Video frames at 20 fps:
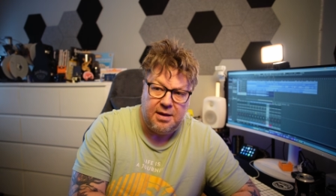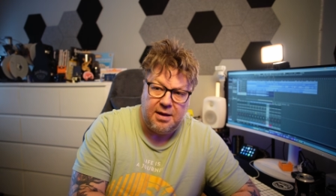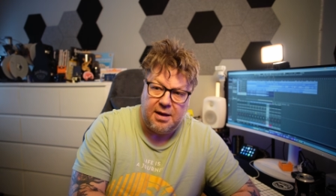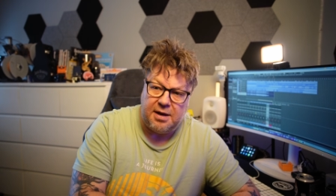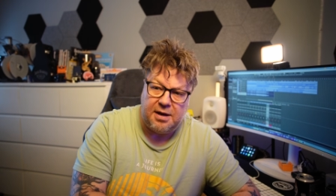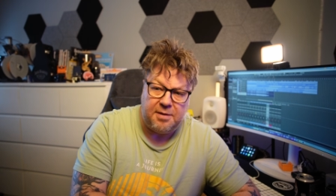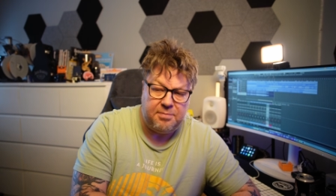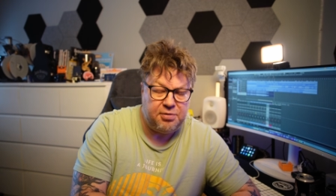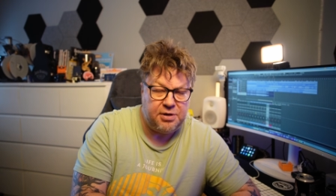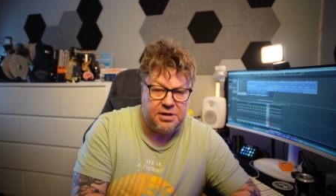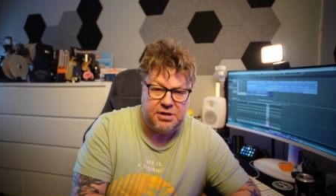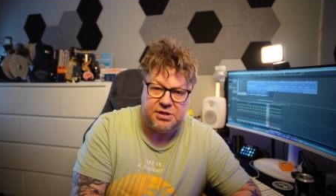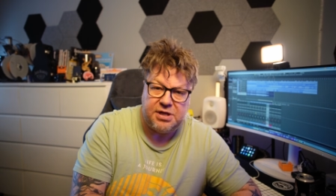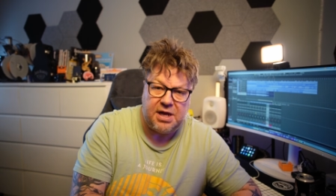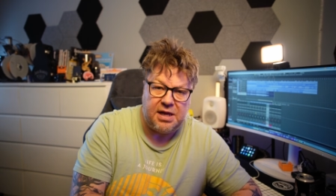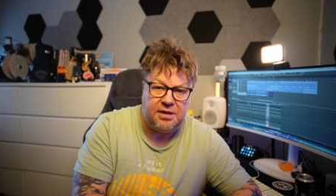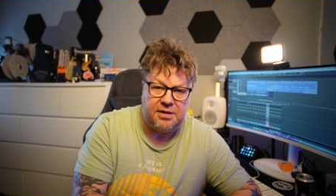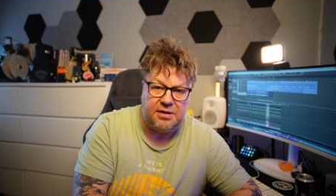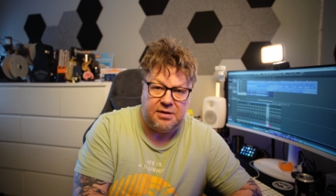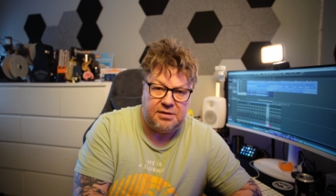and I
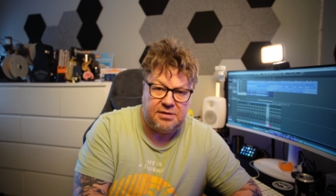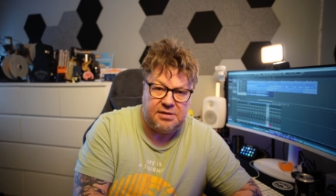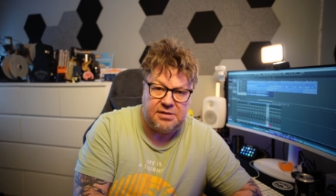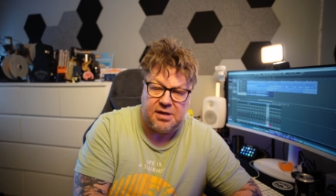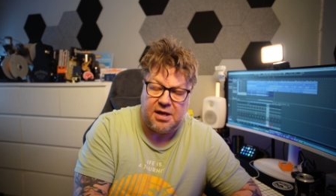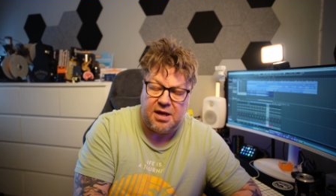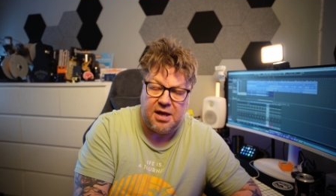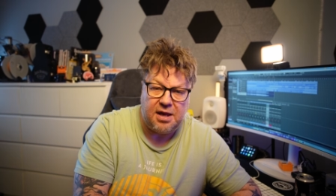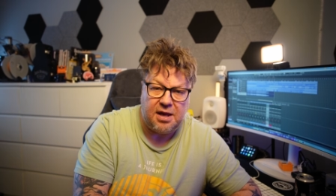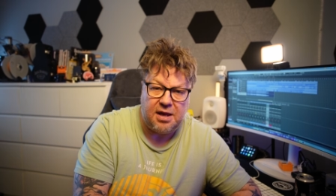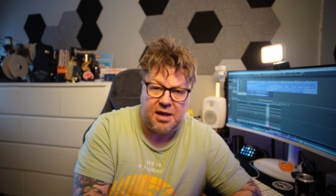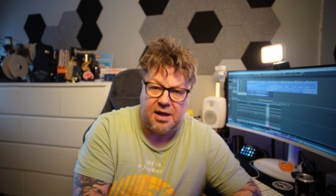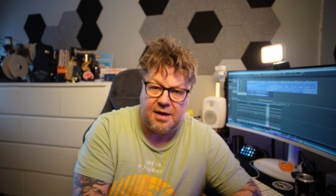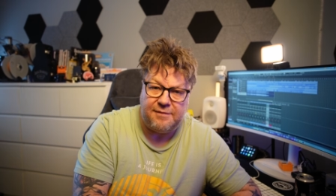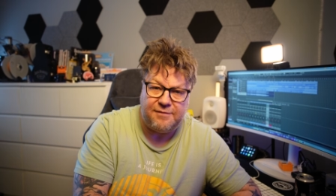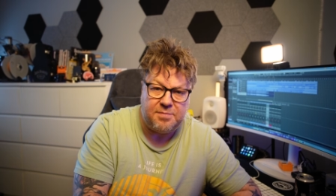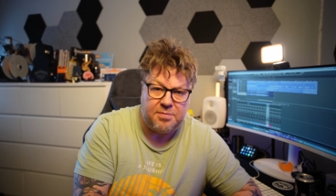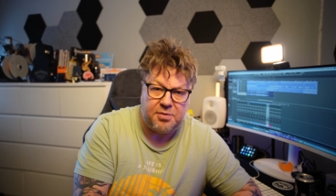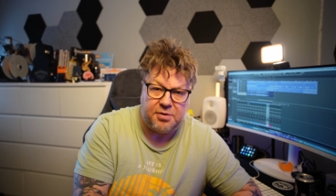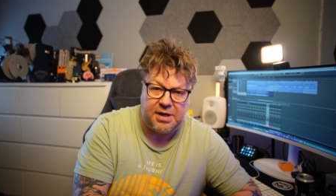appreciate that
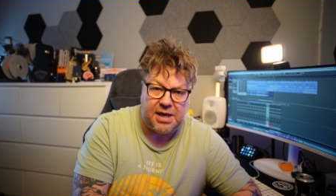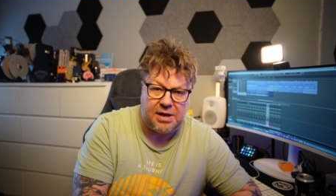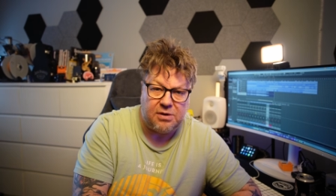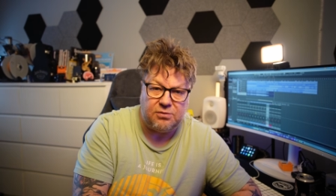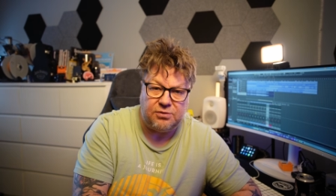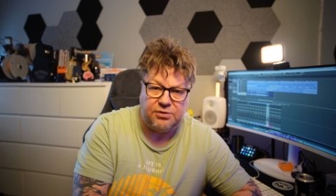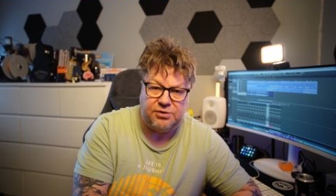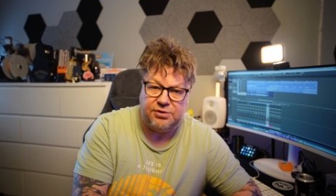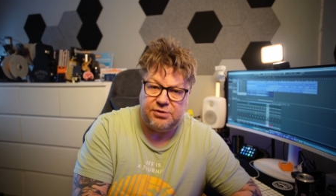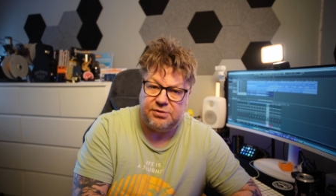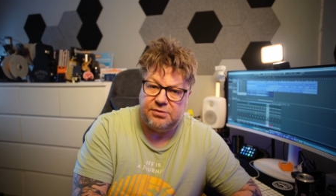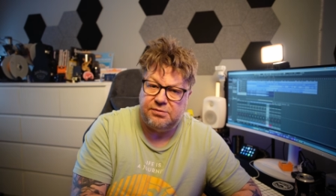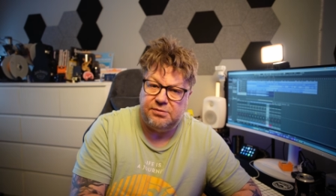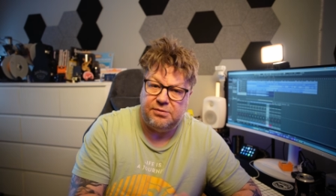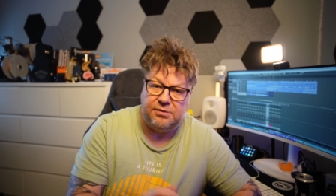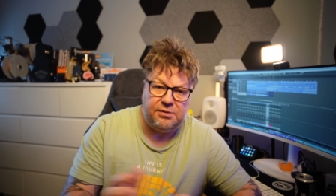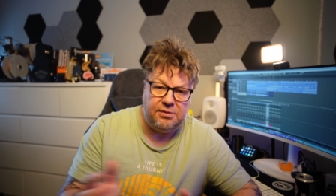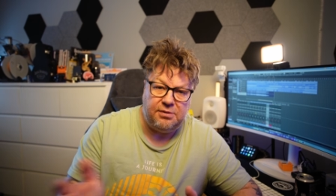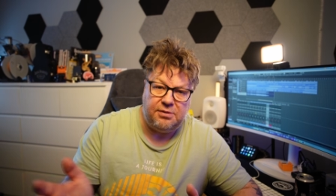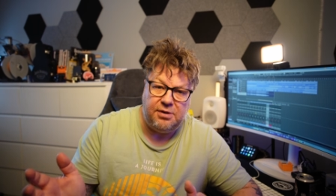everybody else,
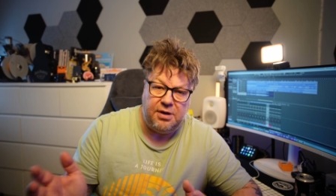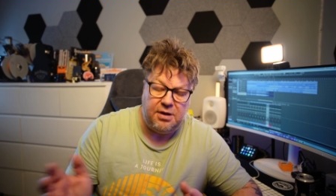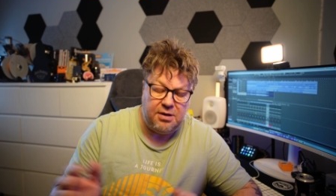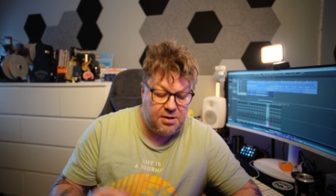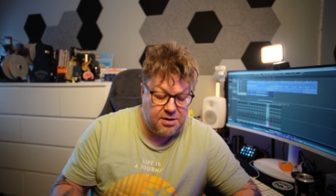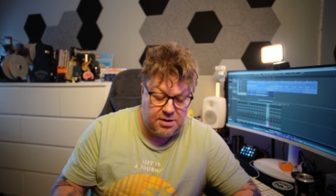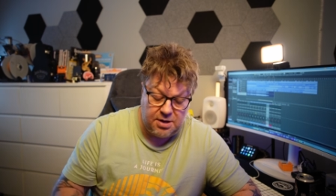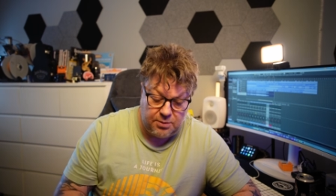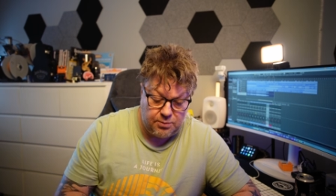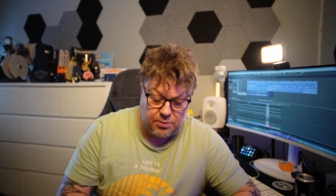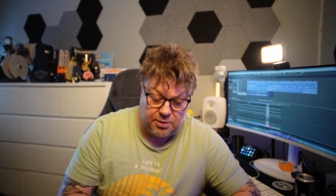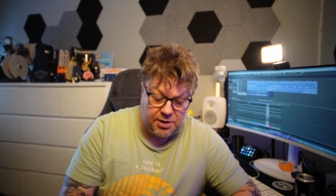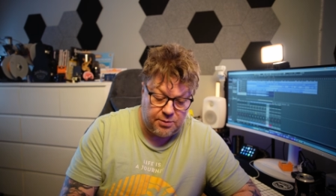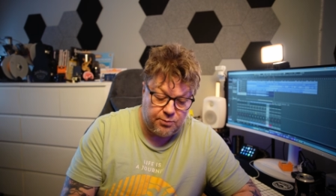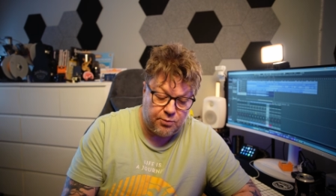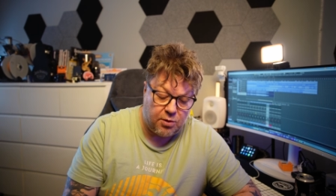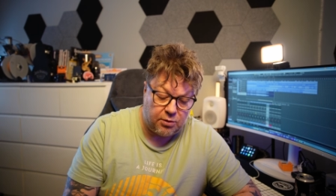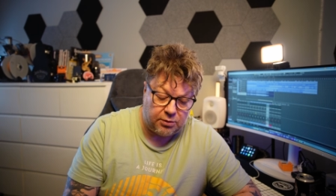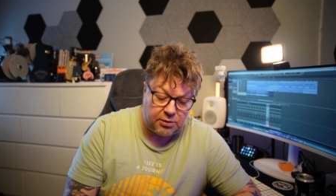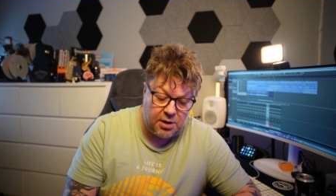you do what you
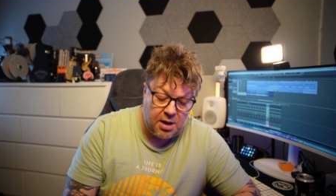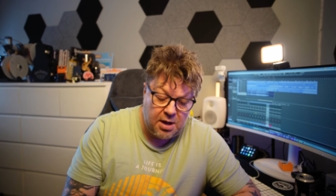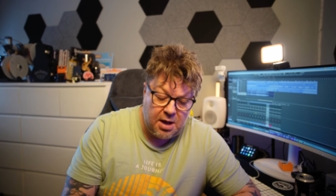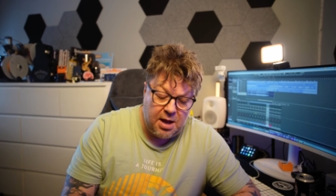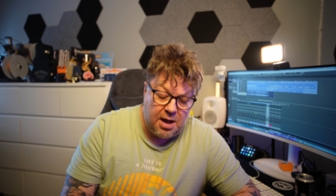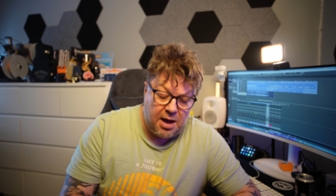want.